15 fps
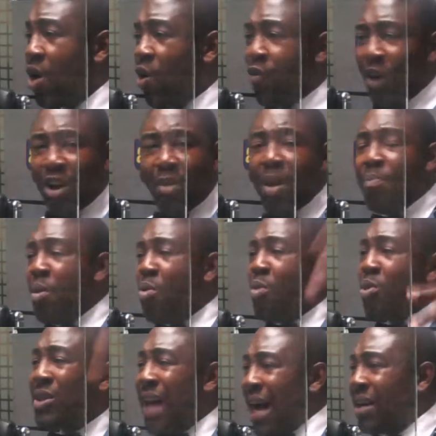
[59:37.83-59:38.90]
a good father of a
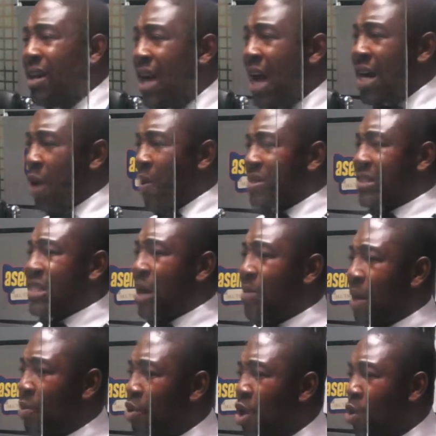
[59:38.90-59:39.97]
boom dying, and I want to see a
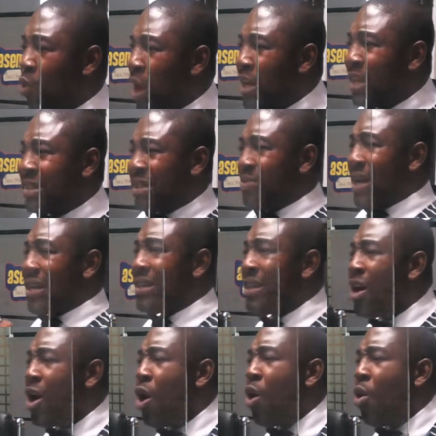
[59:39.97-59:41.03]
mamma, where you're
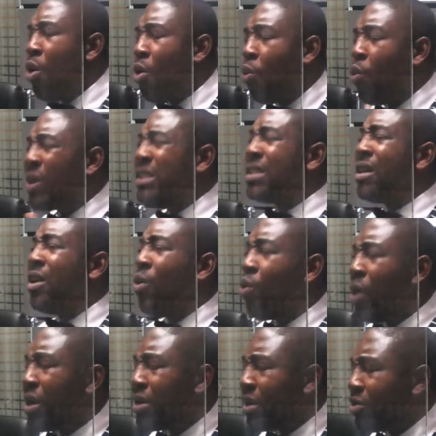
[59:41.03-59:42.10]
team, which
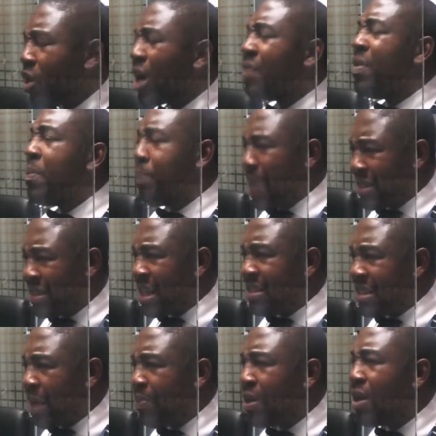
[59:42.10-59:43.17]
not even
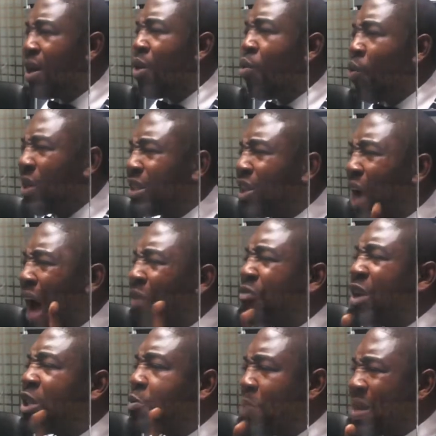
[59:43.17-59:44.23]
president Sebi, which
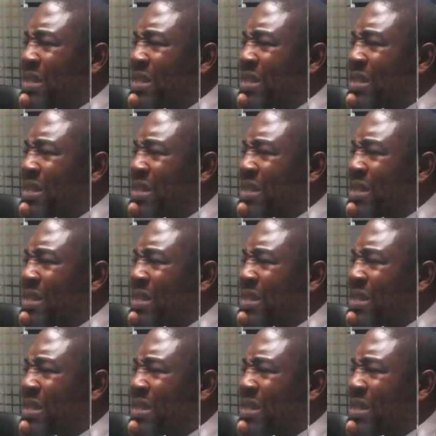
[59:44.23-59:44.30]
average